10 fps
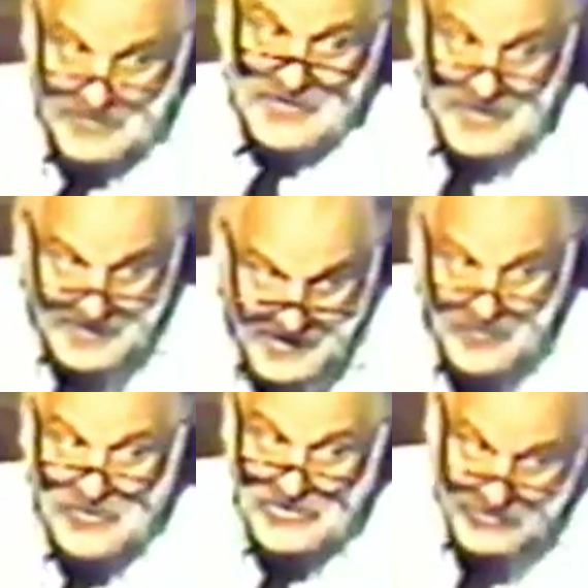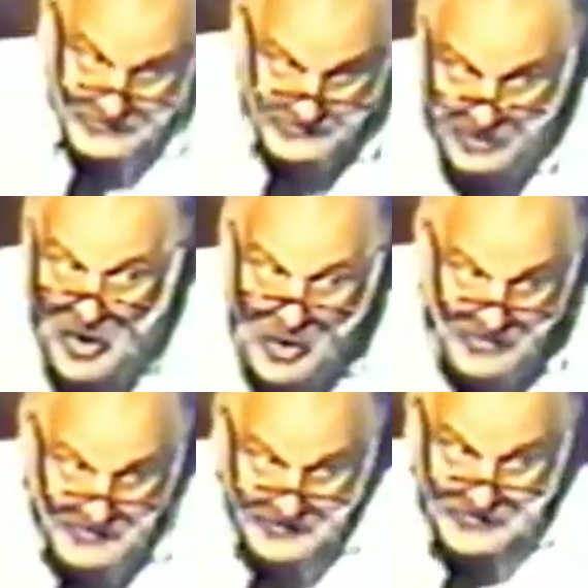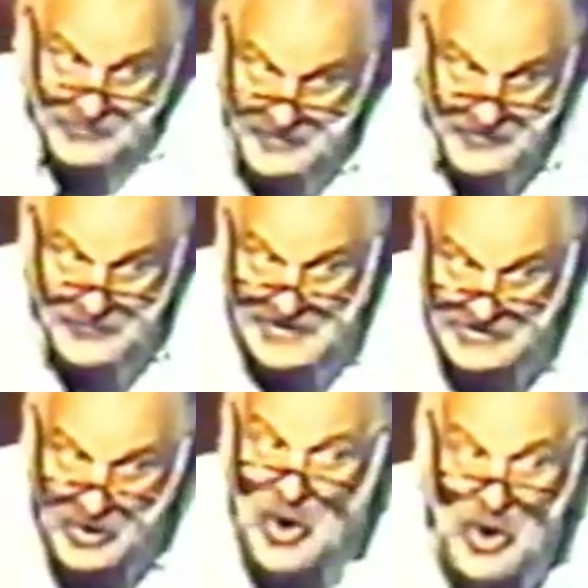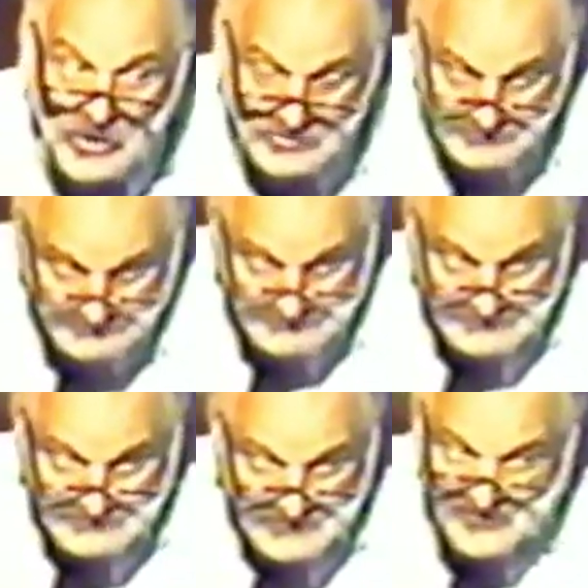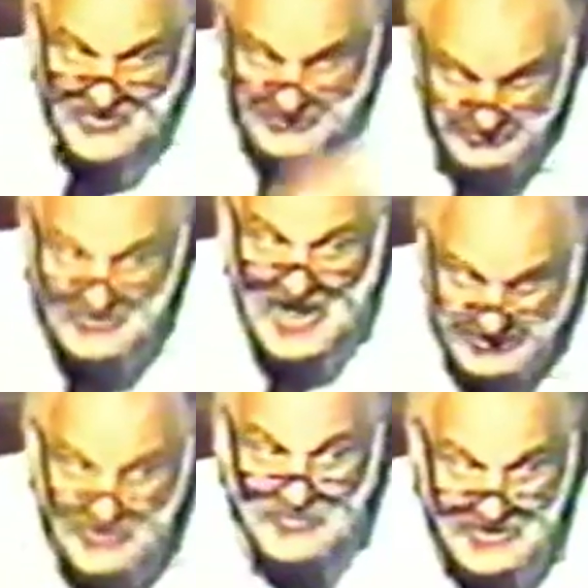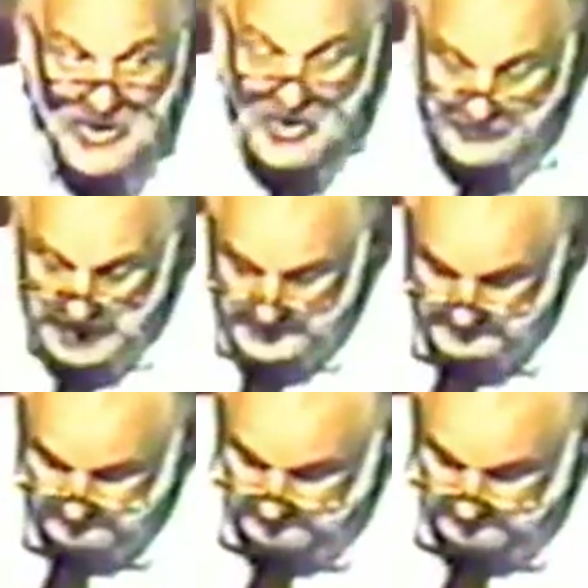They care whether you can talk the way we talk. If you can do that, you'll be all right.